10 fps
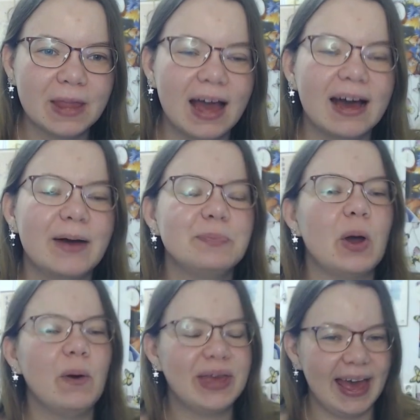
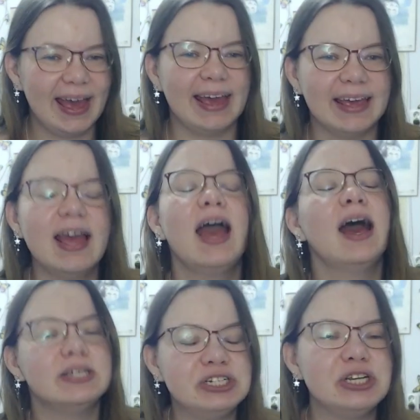Okay,
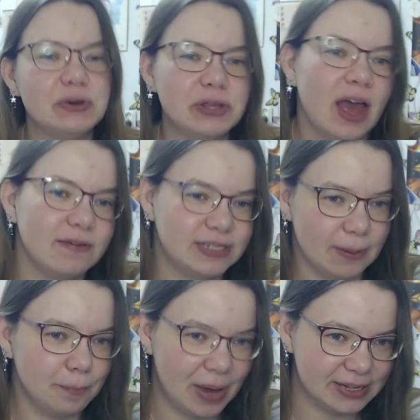she could have
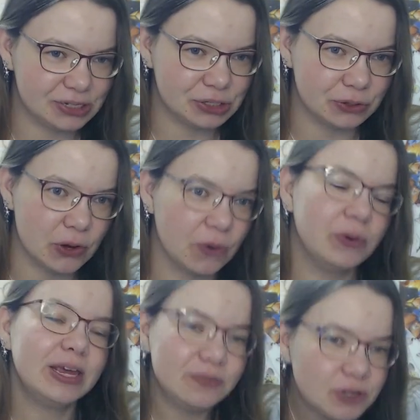some pants, you know.
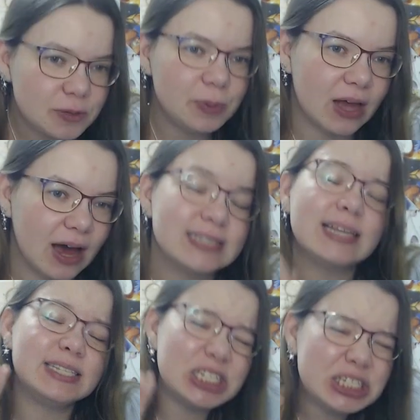It would be nice,
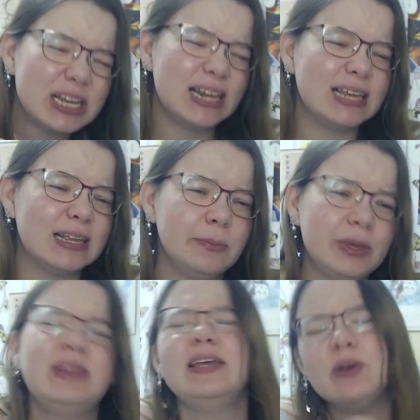like just a little
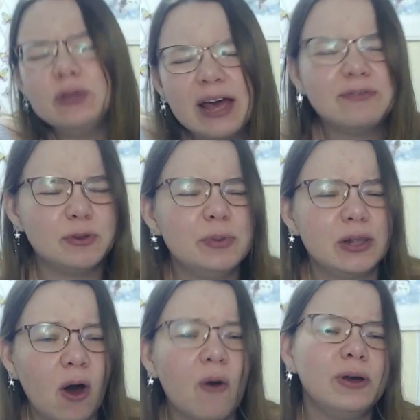bit. They don't have to be
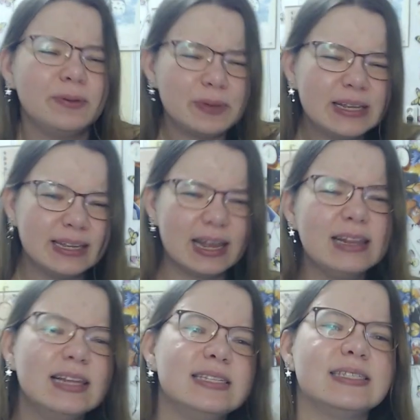long, but
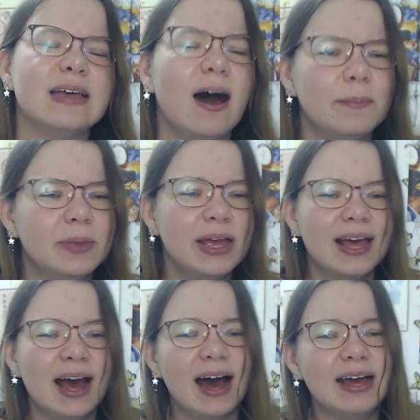at least some.
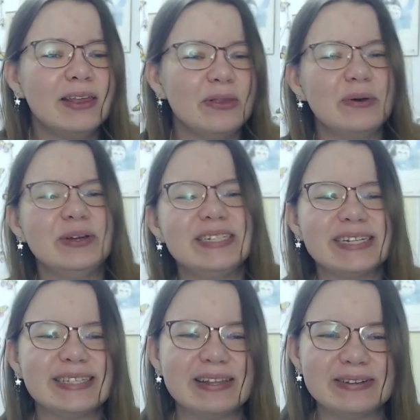I don't know, it
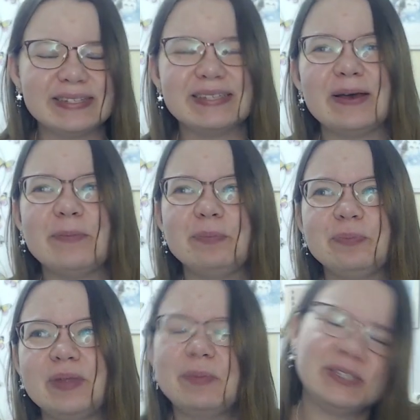just looks
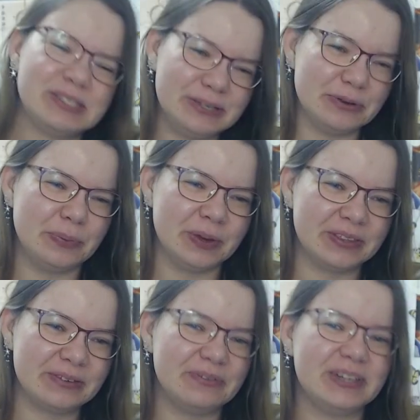a bit
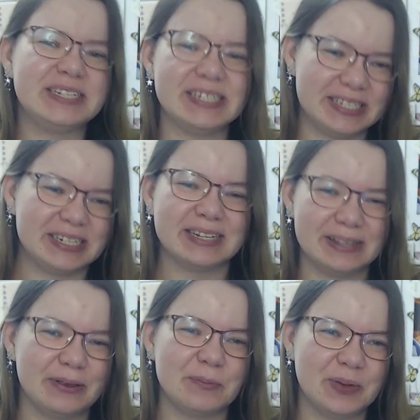stupid when she's
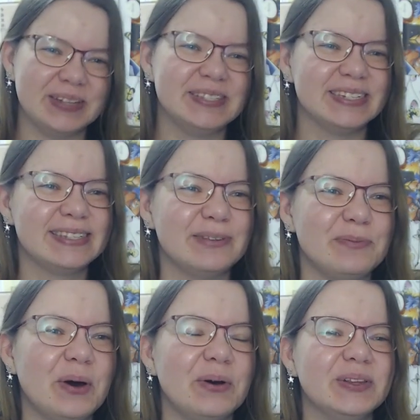just in her panties, to
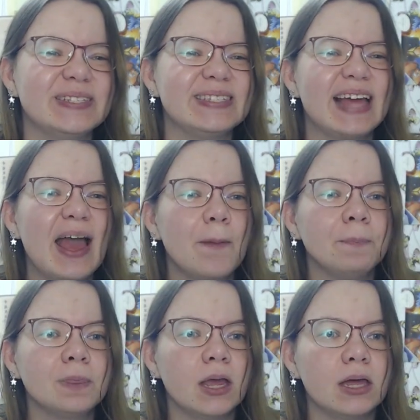be honest.
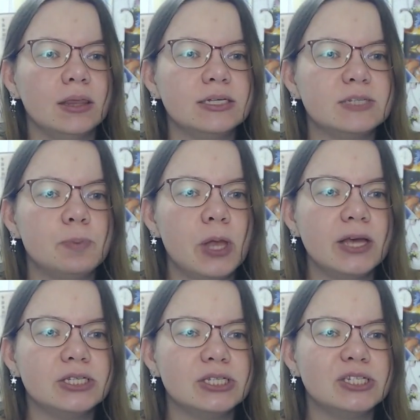This
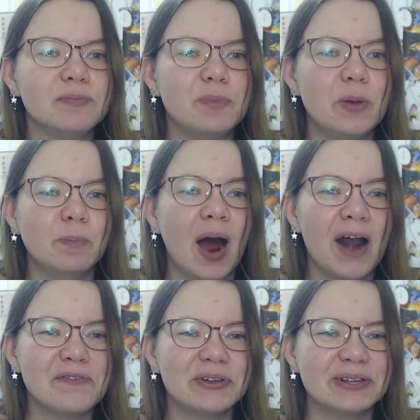place is simply
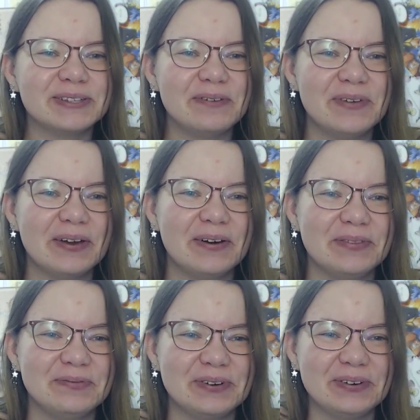marvelous. Oh my
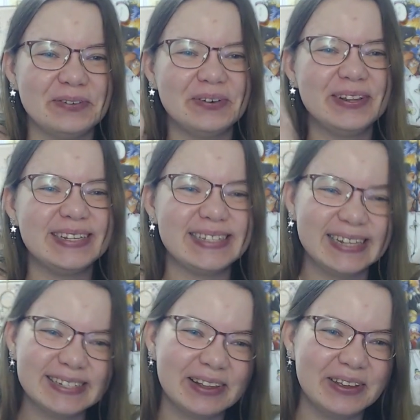god, Brooke, what is
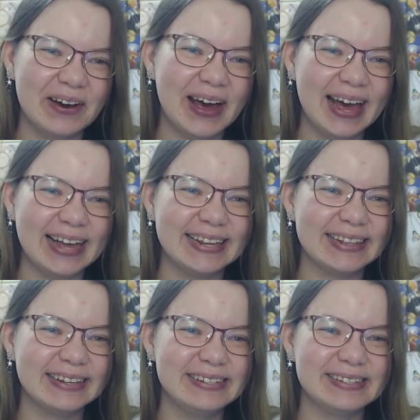this on your head?
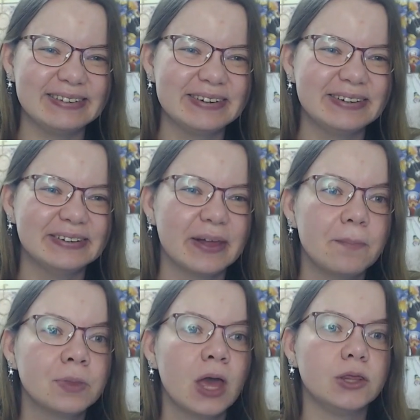It looks so cool.
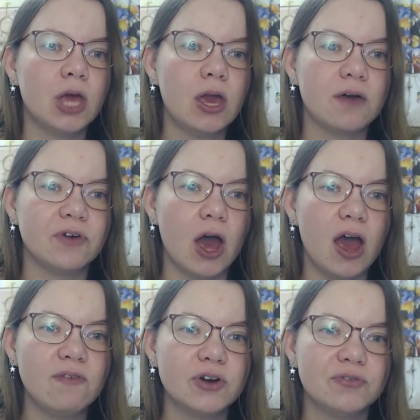They have
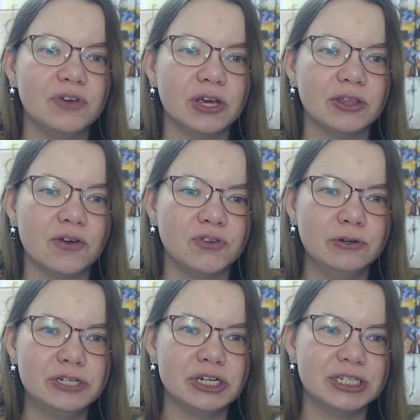everything. The
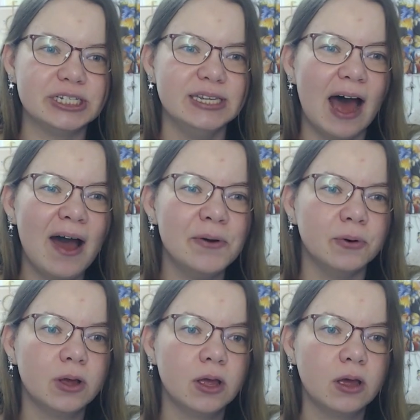future is
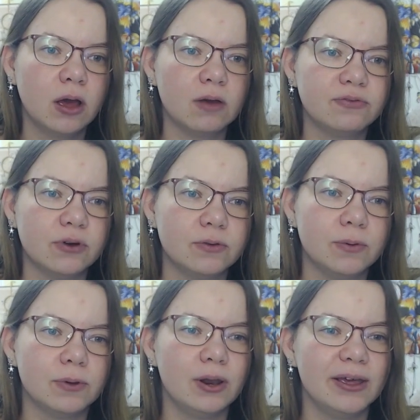now. I thought
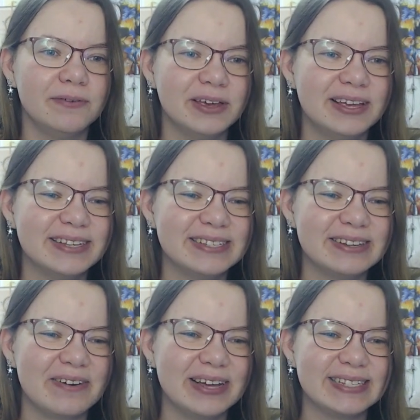we were leaving,
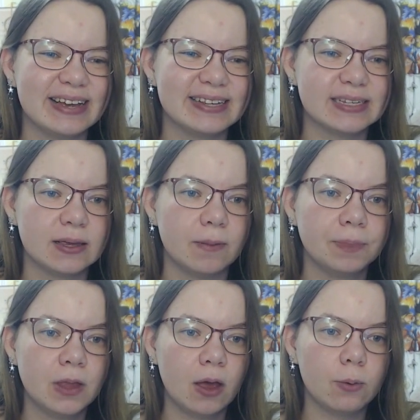Zora is asking.
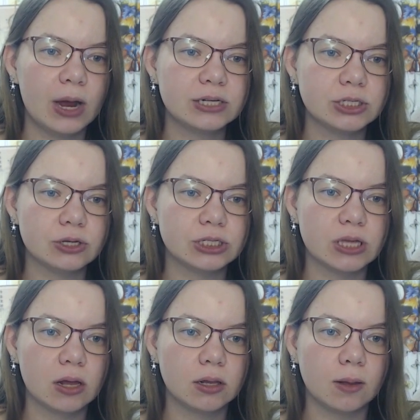Where's your stellar